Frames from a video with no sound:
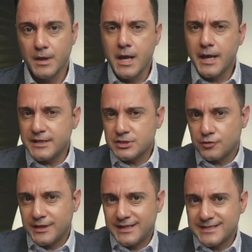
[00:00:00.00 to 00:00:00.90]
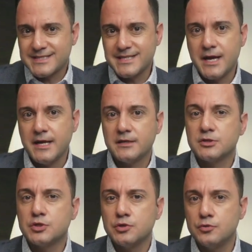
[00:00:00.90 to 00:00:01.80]
And so they decide
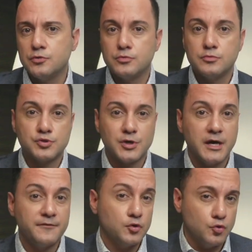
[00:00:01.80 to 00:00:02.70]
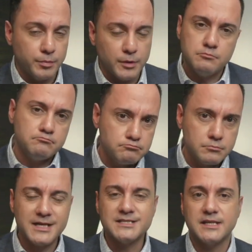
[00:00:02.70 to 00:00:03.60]
to drive Uber,
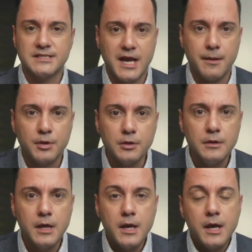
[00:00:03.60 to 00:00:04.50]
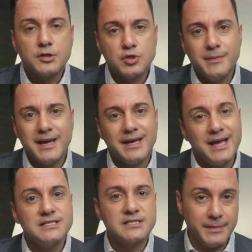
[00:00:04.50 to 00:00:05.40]
as an example, to make
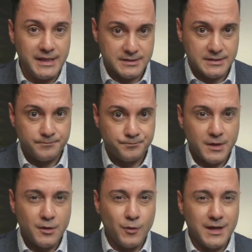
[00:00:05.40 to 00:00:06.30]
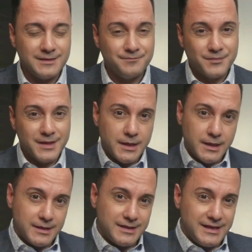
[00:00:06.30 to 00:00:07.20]
ends meet. Well,
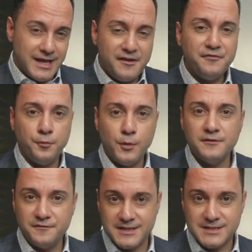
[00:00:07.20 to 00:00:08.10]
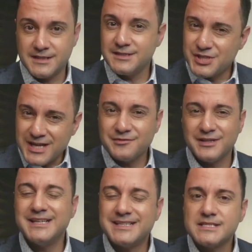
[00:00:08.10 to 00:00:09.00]
the F1 visa
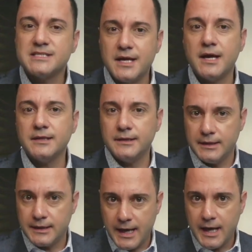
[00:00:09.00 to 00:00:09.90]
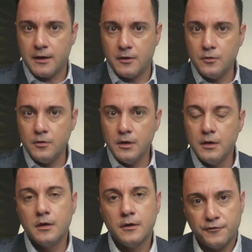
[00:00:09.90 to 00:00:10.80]
generally does not allow
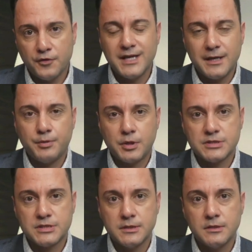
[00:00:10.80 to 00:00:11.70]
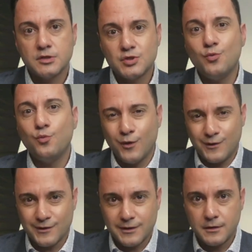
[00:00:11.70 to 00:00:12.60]
for that person to
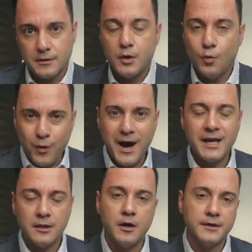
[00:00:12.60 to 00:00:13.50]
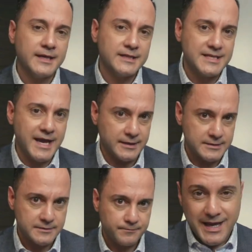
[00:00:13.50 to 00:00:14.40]
work while on that
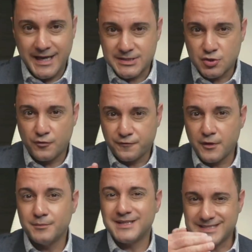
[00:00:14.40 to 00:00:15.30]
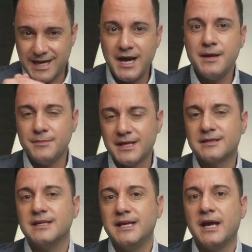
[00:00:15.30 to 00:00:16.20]
status. And so from the time that
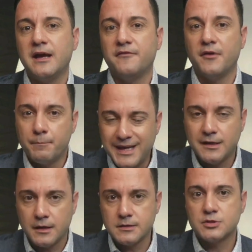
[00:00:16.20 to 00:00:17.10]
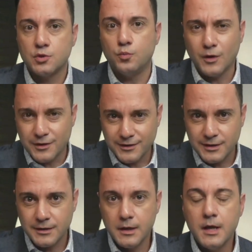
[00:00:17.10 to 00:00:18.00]
they have begun to work,
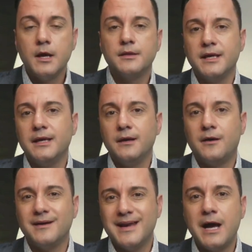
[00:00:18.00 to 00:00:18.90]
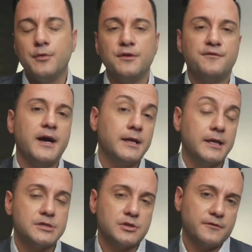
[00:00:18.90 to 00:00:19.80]
they are now in
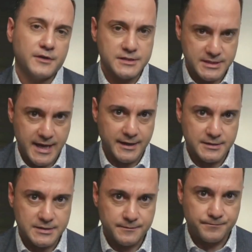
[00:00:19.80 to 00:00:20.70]
violation of their status.